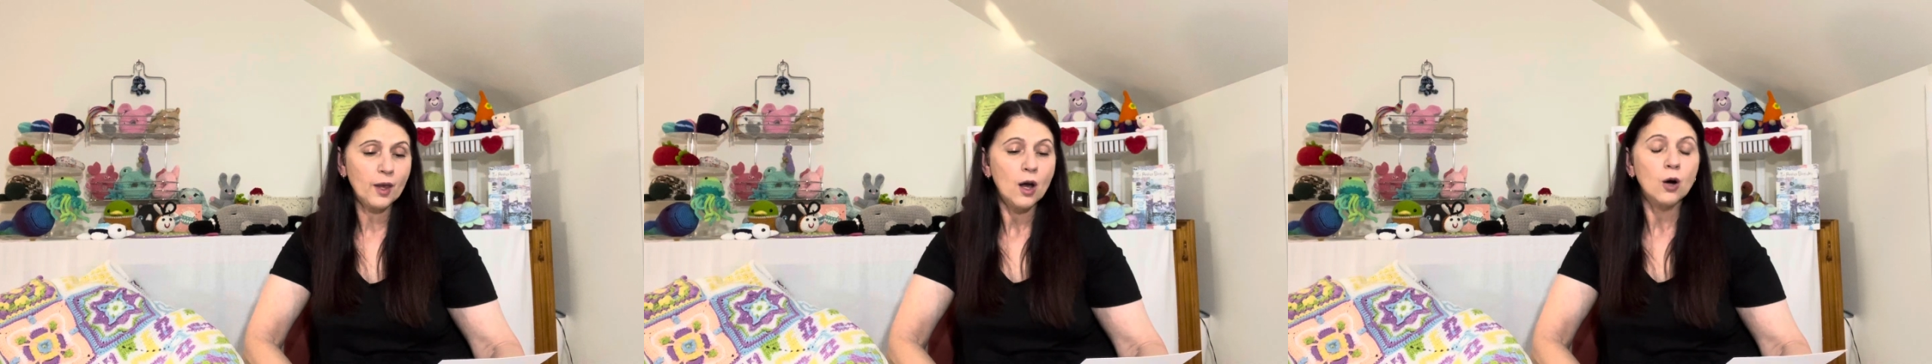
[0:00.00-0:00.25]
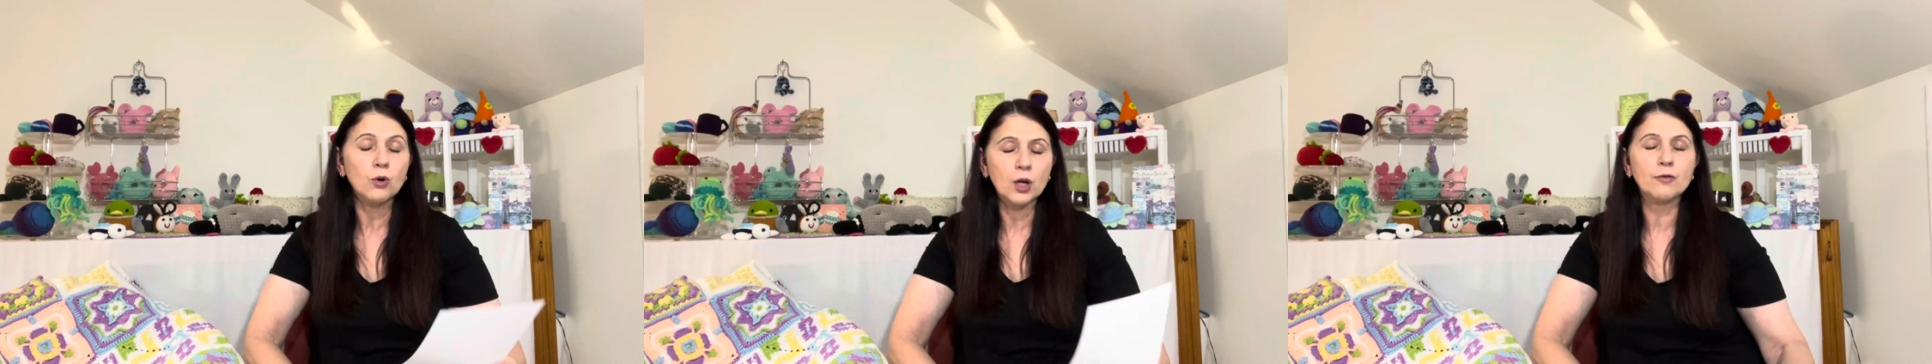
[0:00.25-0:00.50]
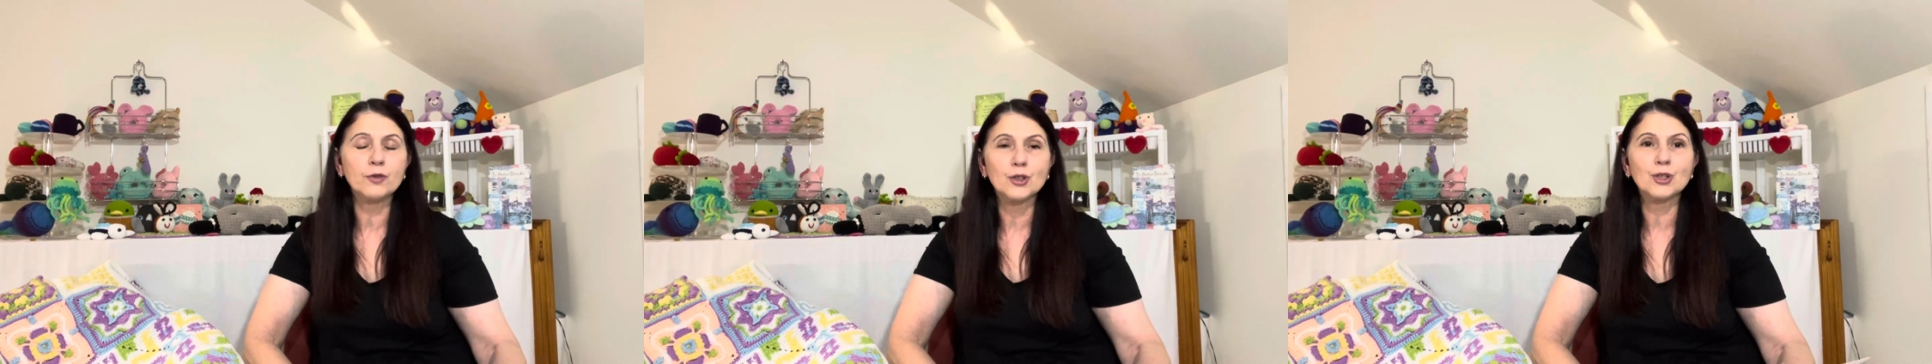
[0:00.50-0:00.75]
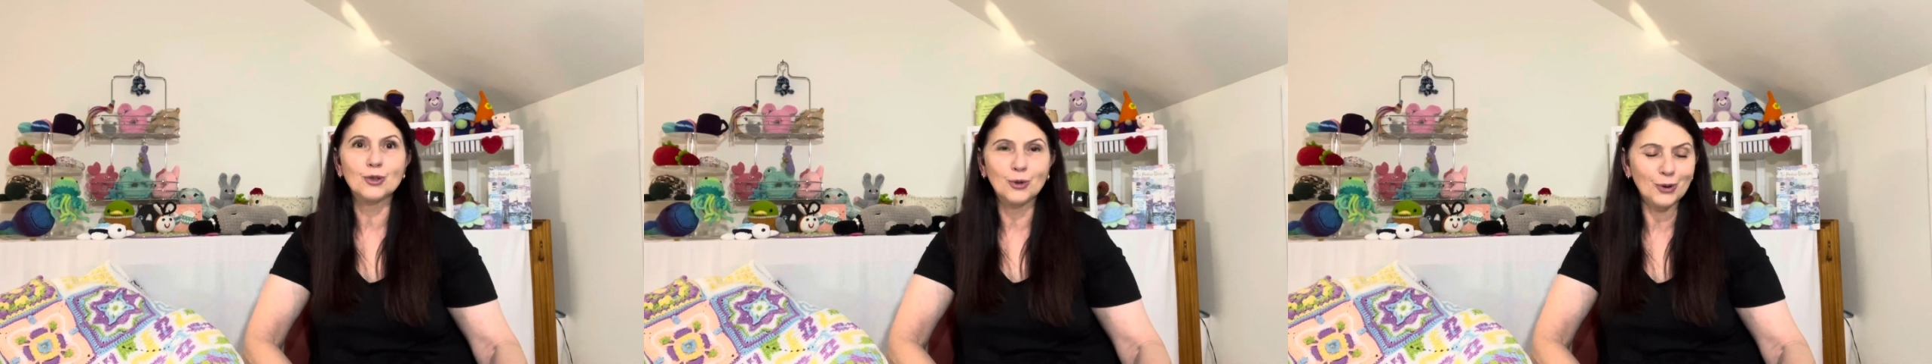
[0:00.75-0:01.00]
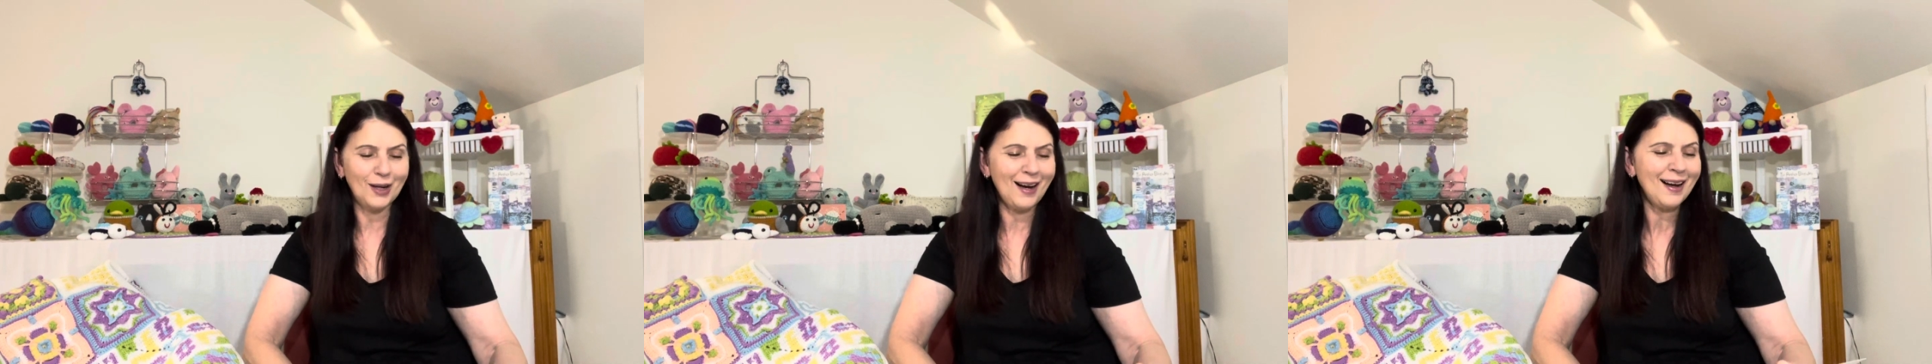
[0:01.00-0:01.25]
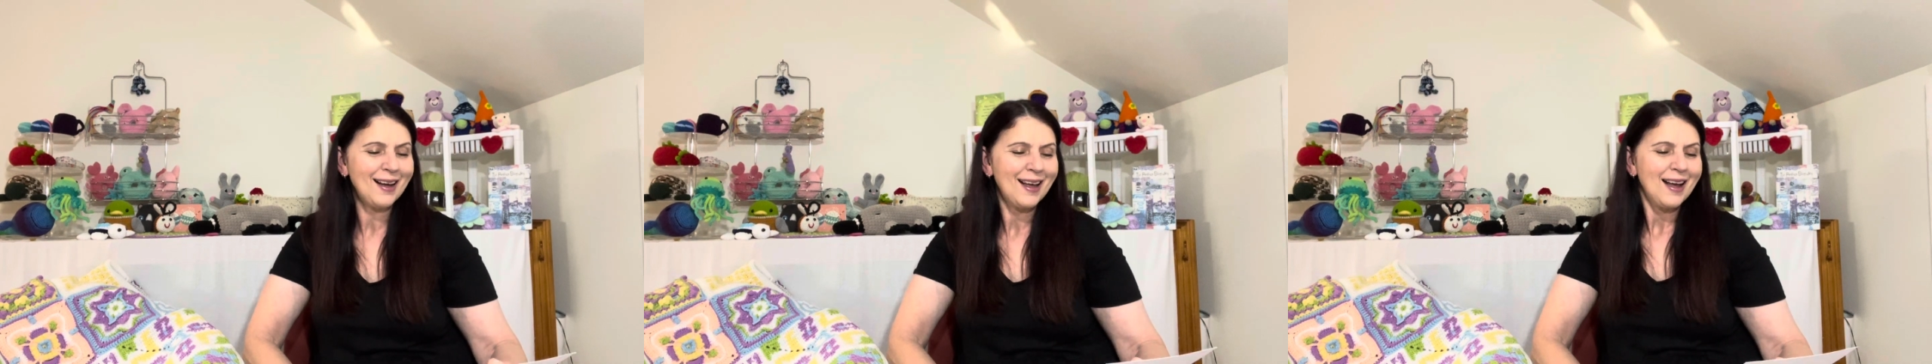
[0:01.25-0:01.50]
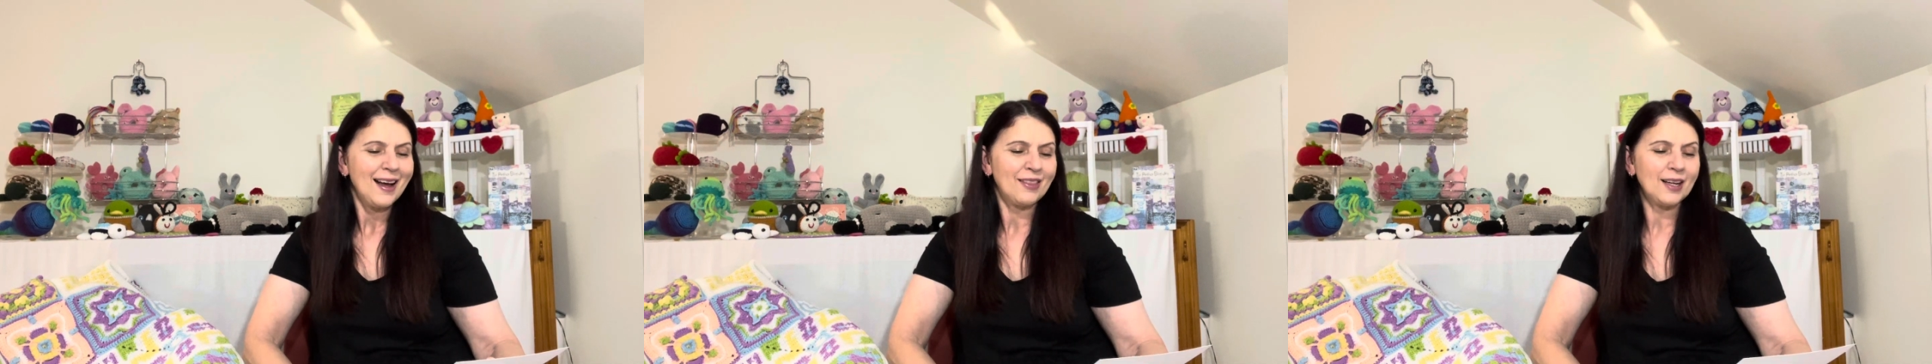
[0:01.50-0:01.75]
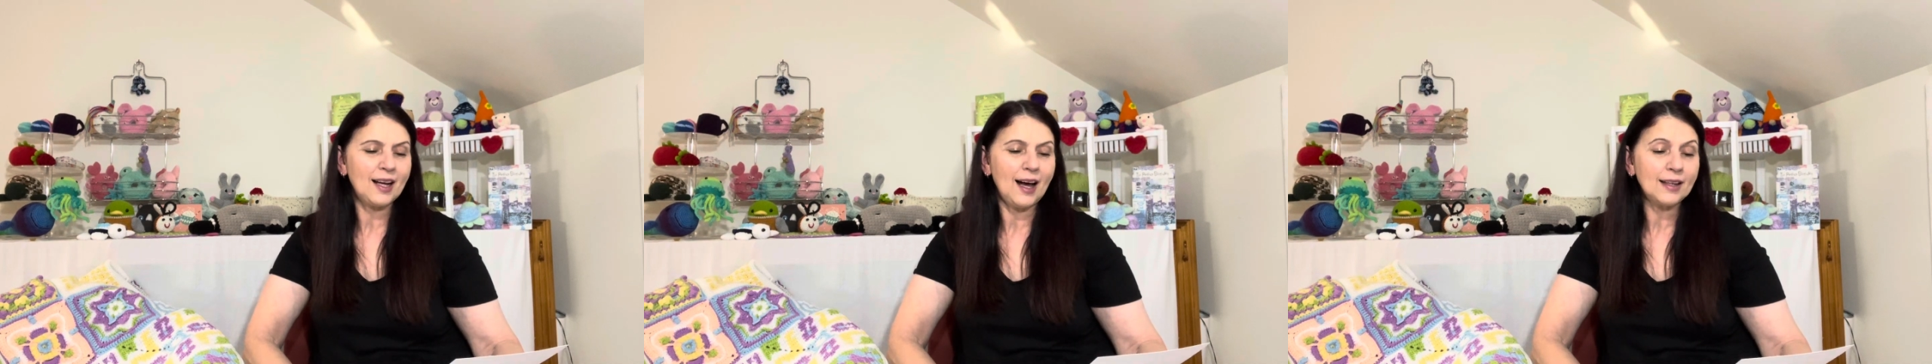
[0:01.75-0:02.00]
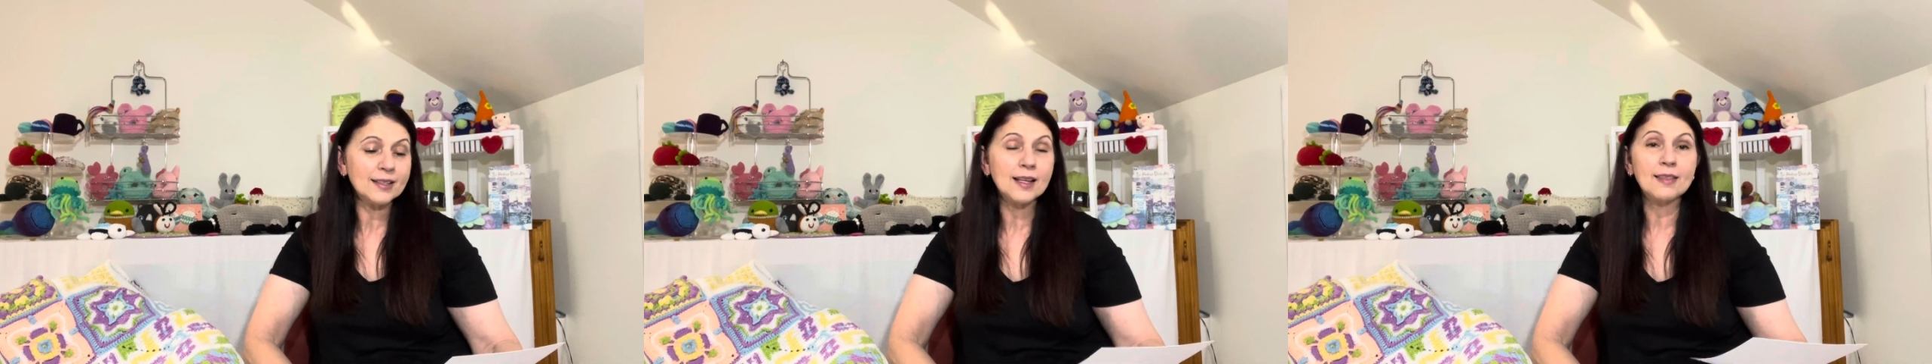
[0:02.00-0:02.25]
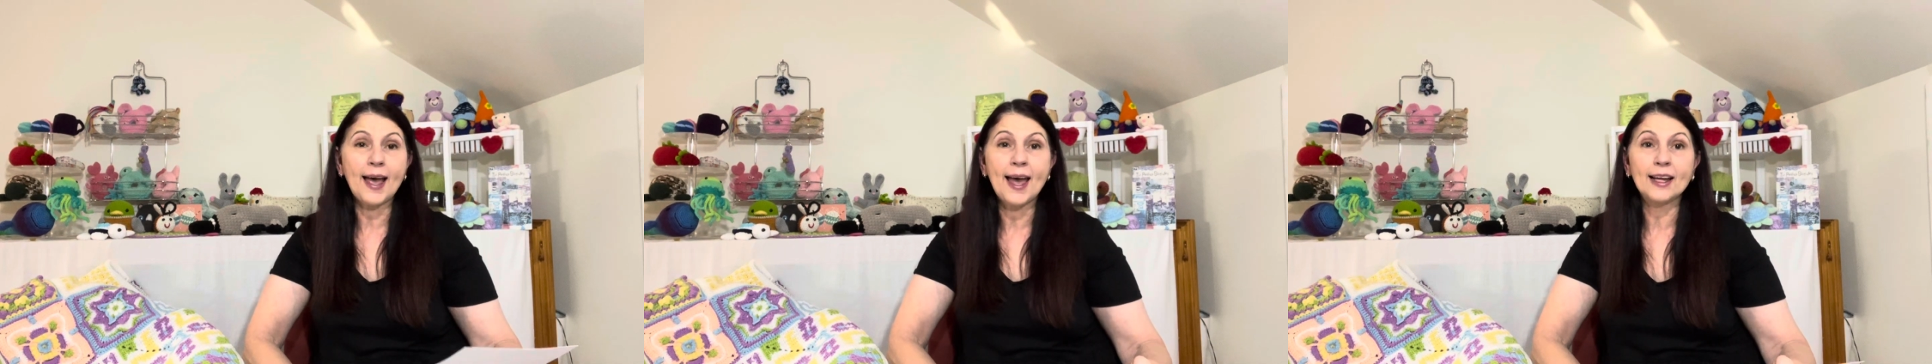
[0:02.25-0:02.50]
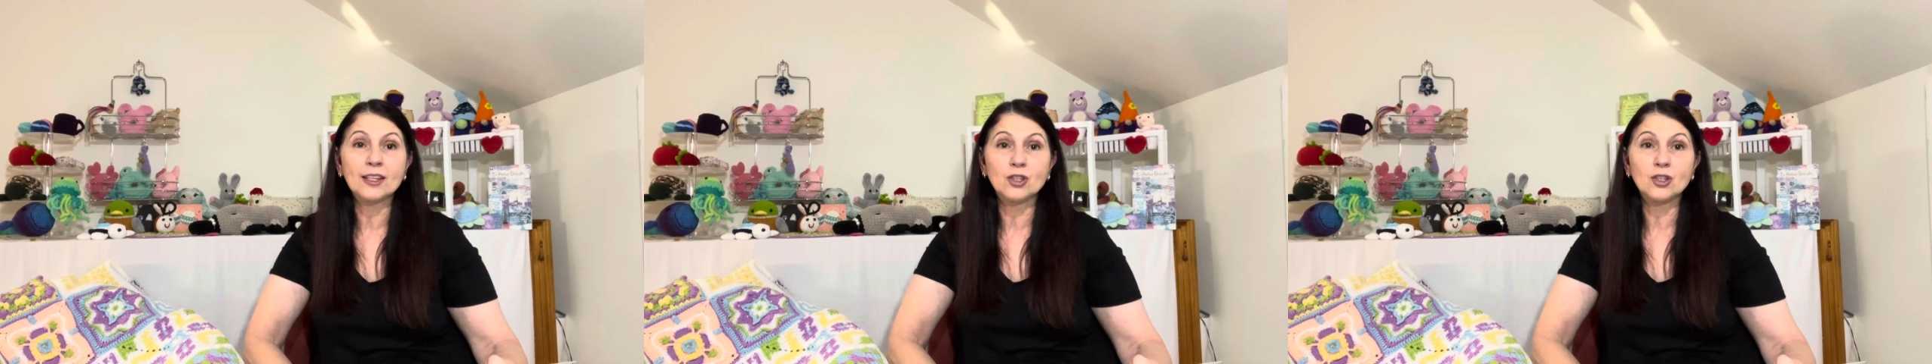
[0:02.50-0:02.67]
Hooker versus Hooker. The colors that they had